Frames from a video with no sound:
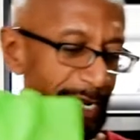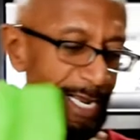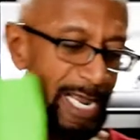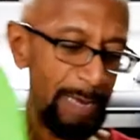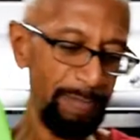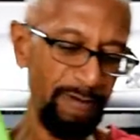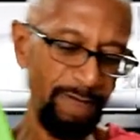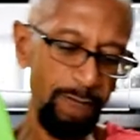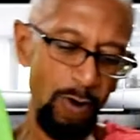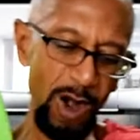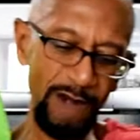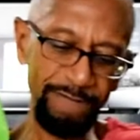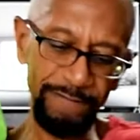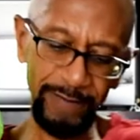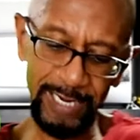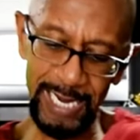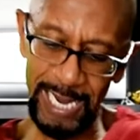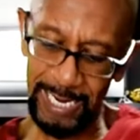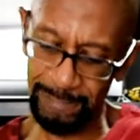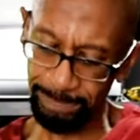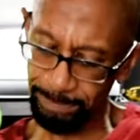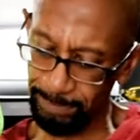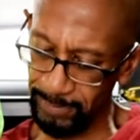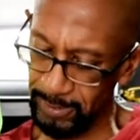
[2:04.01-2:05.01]
And before I
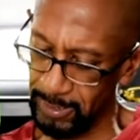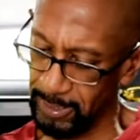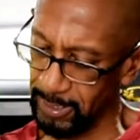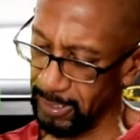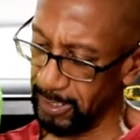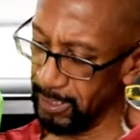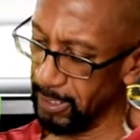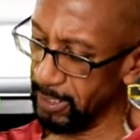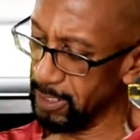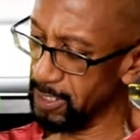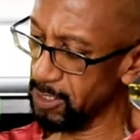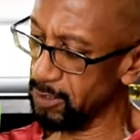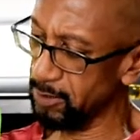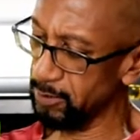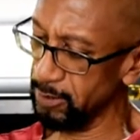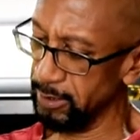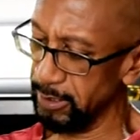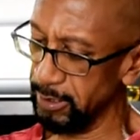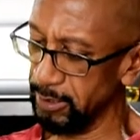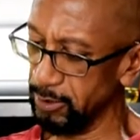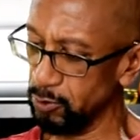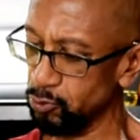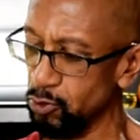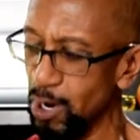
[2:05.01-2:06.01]
forget, you know,
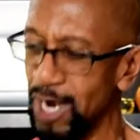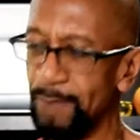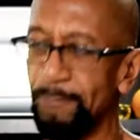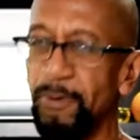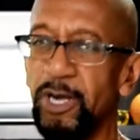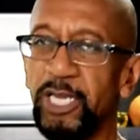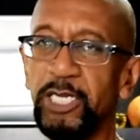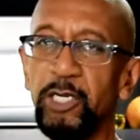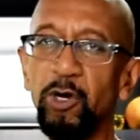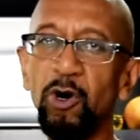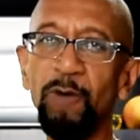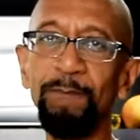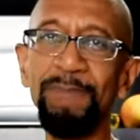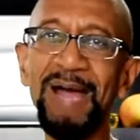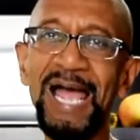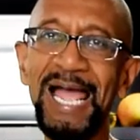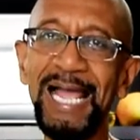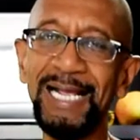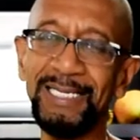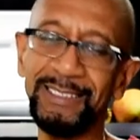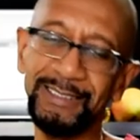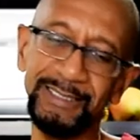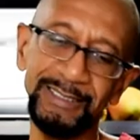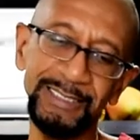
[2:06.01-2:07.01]
try to bring your own
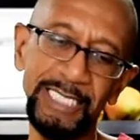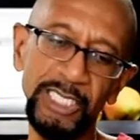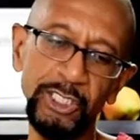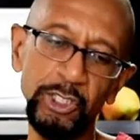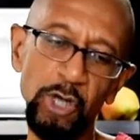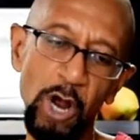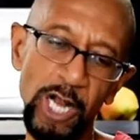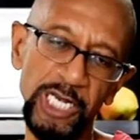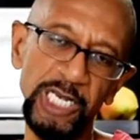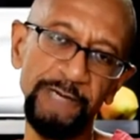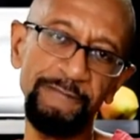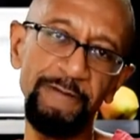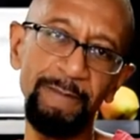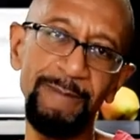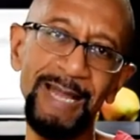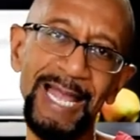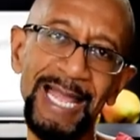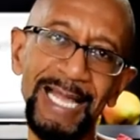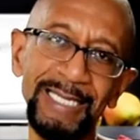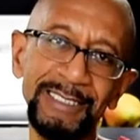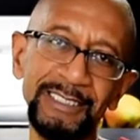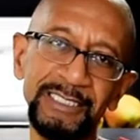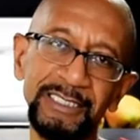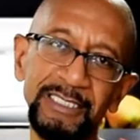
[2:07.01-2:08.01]
bags. They charge you for
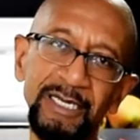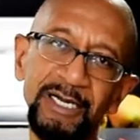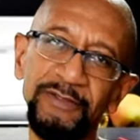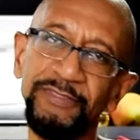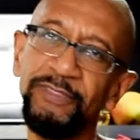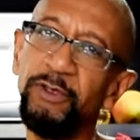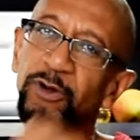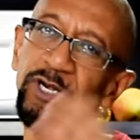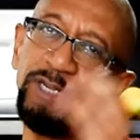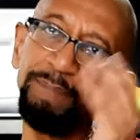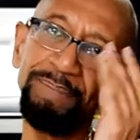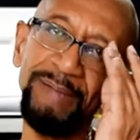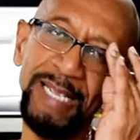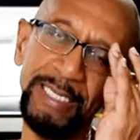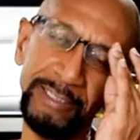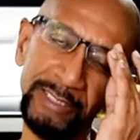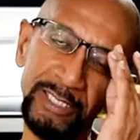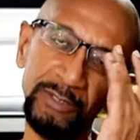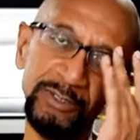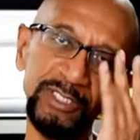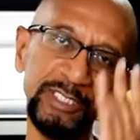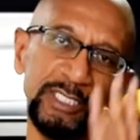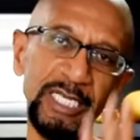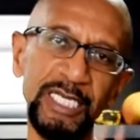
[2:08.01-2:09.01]
bags. 30
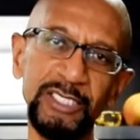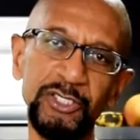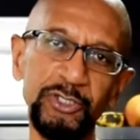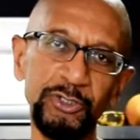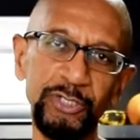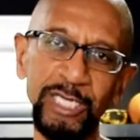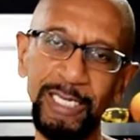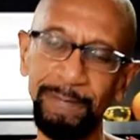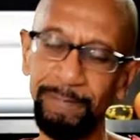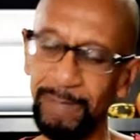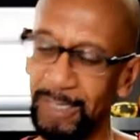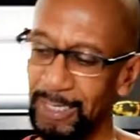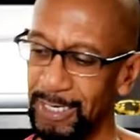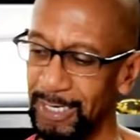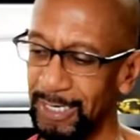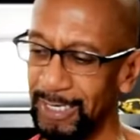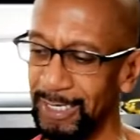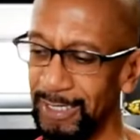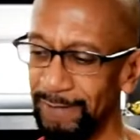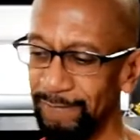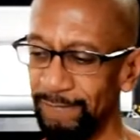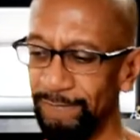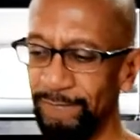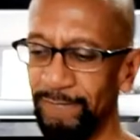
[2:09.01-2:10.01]
pesos is cheap.
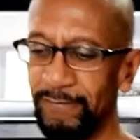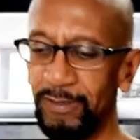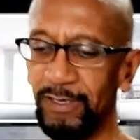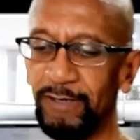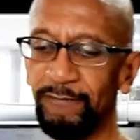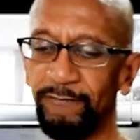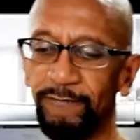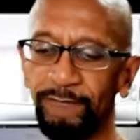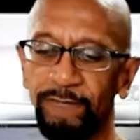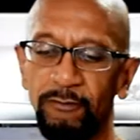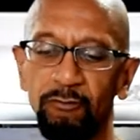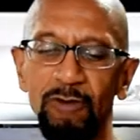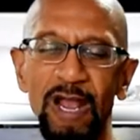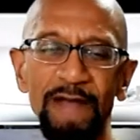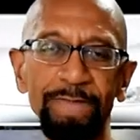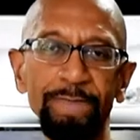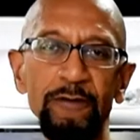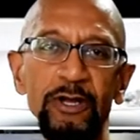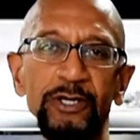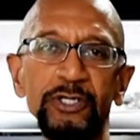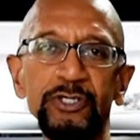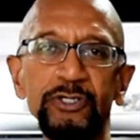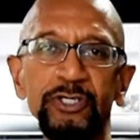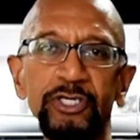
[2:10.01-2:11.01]
For
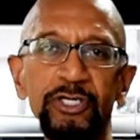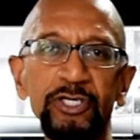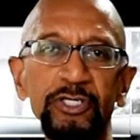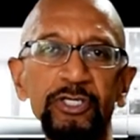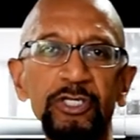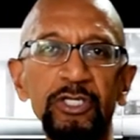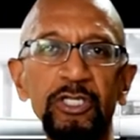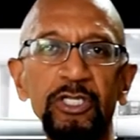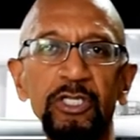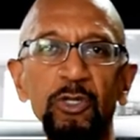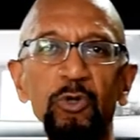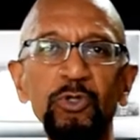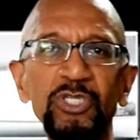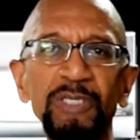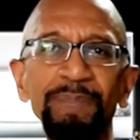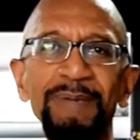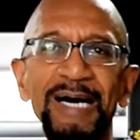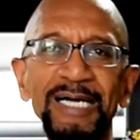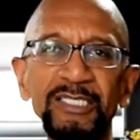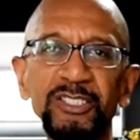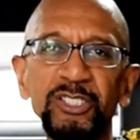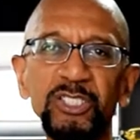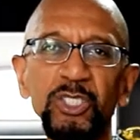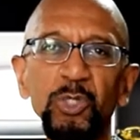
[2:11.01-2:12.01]
reference, use
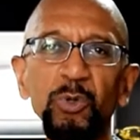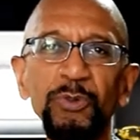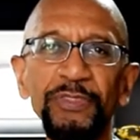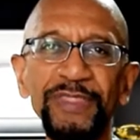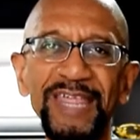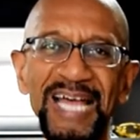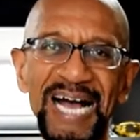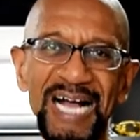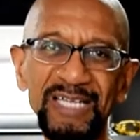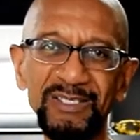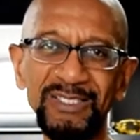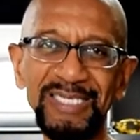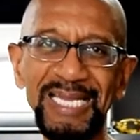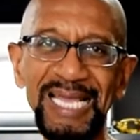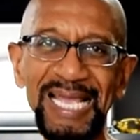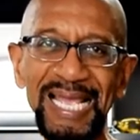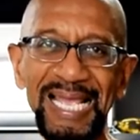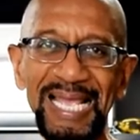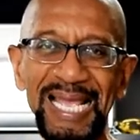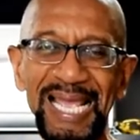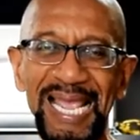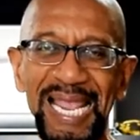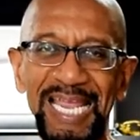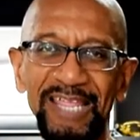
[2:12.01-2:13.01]
about
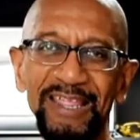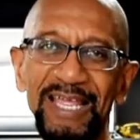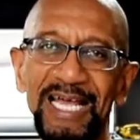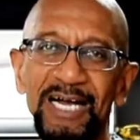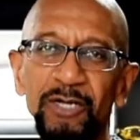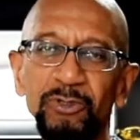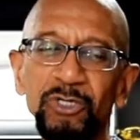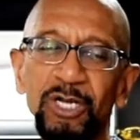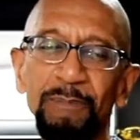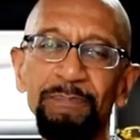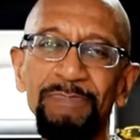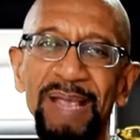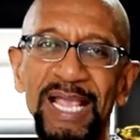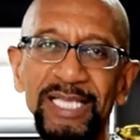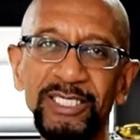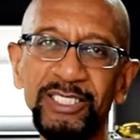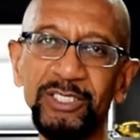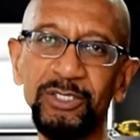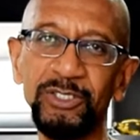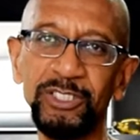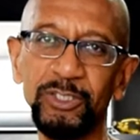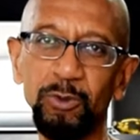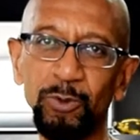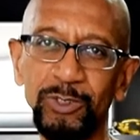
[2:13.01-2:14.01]
2,800
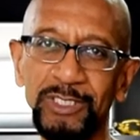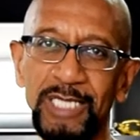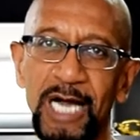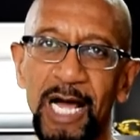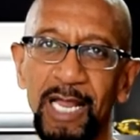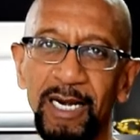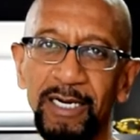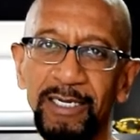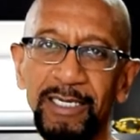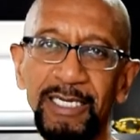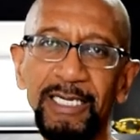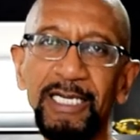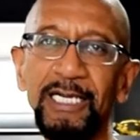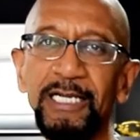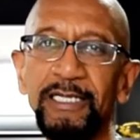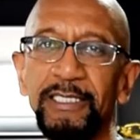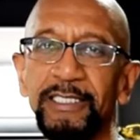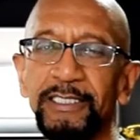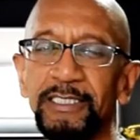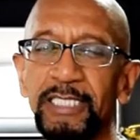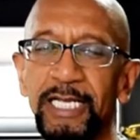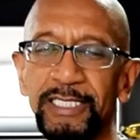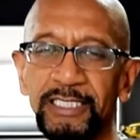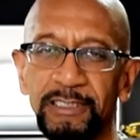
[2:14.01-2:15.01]
pesos to a dollar.
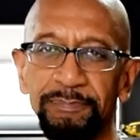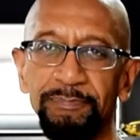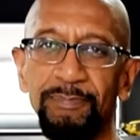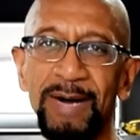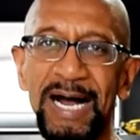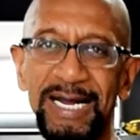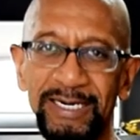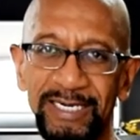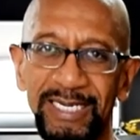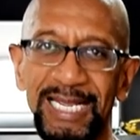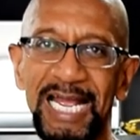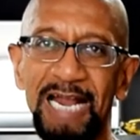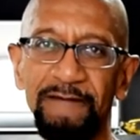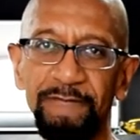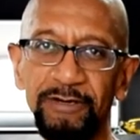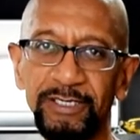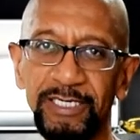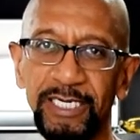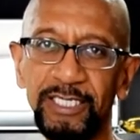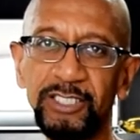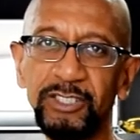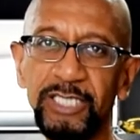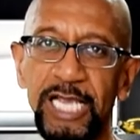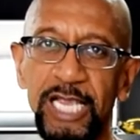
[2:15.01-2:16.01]
That's about the average
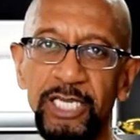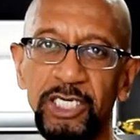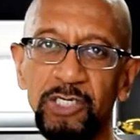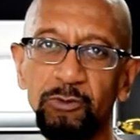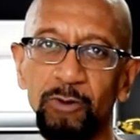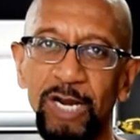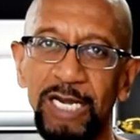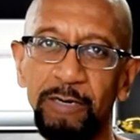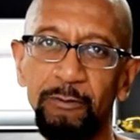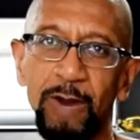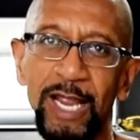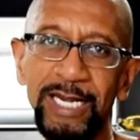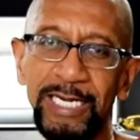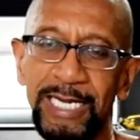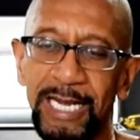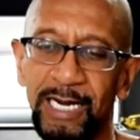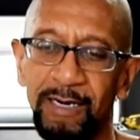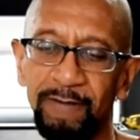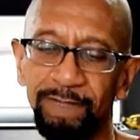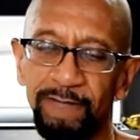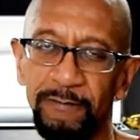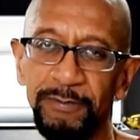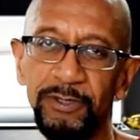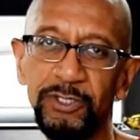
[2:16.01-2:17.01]
exchange rate right
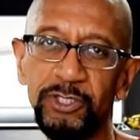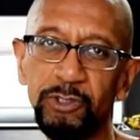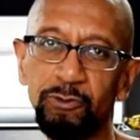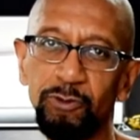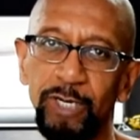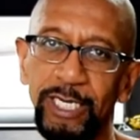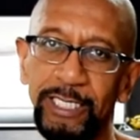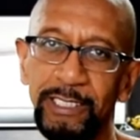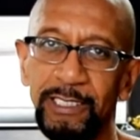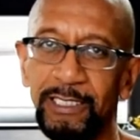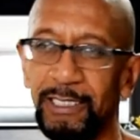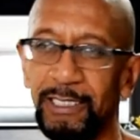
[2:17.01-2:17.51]
now from the street.